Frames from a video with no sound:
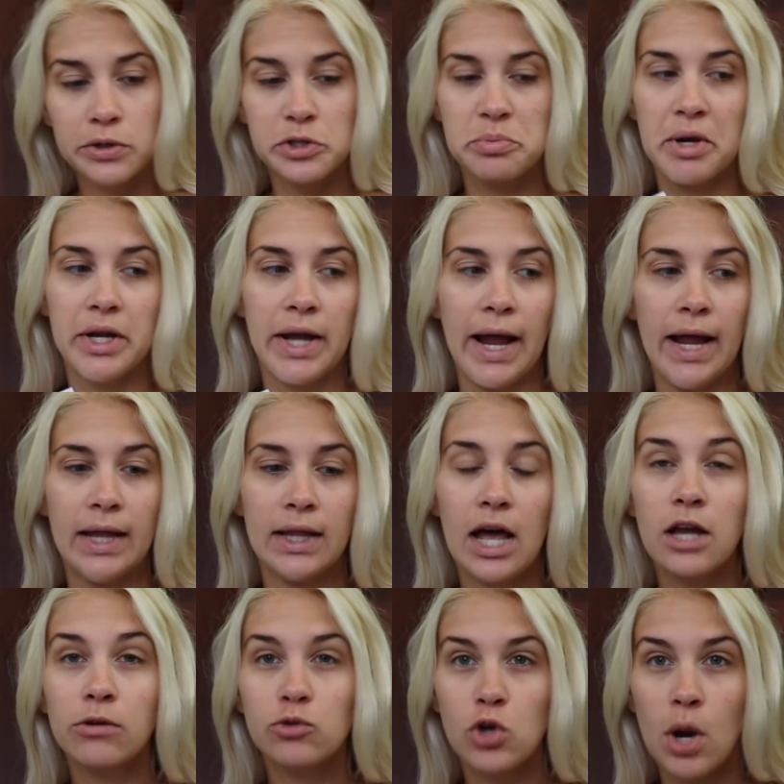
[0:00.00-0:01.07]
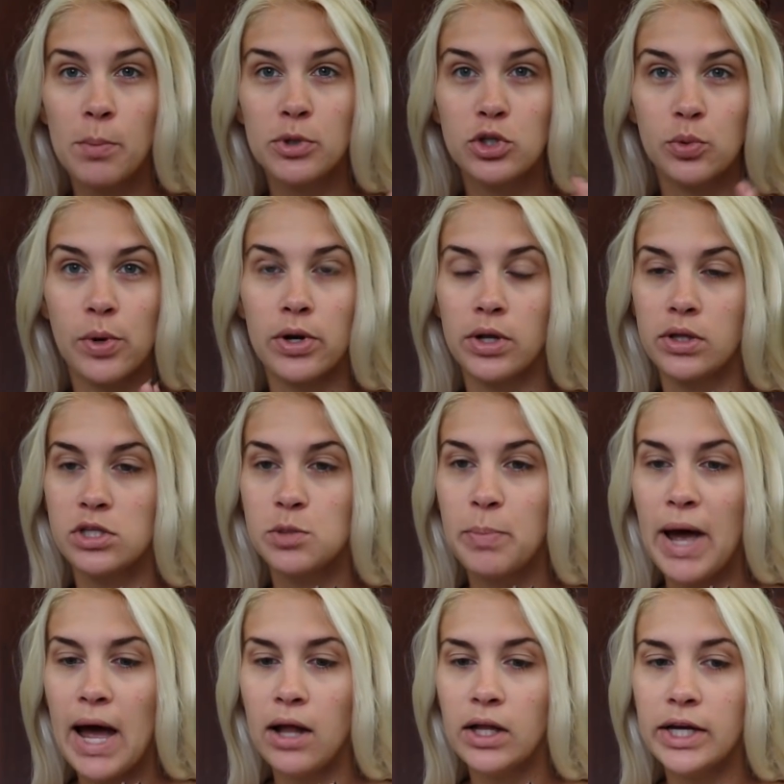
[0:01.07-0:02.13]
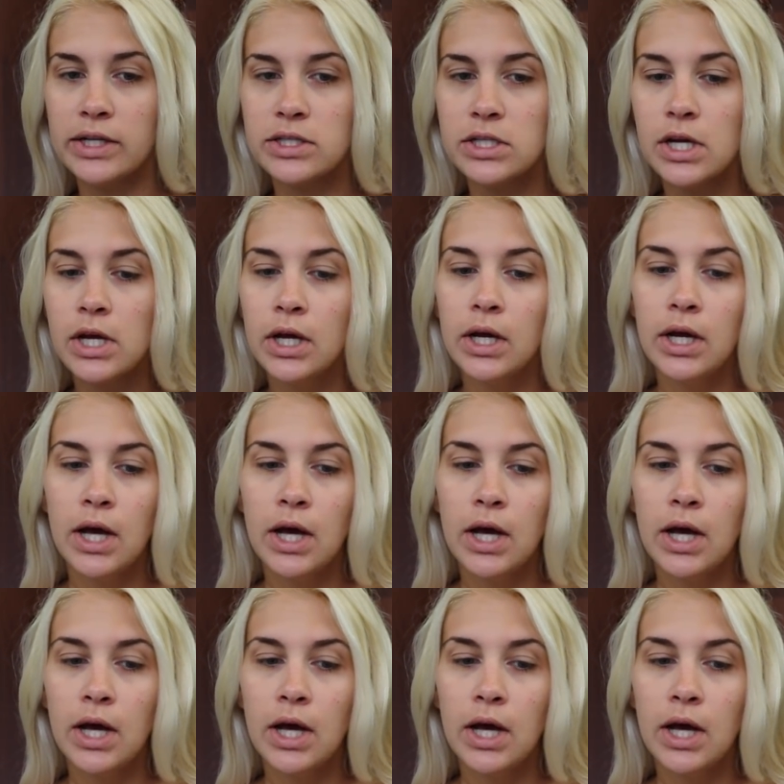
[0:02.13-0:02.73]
There's been a lot of drama surrounding this palette.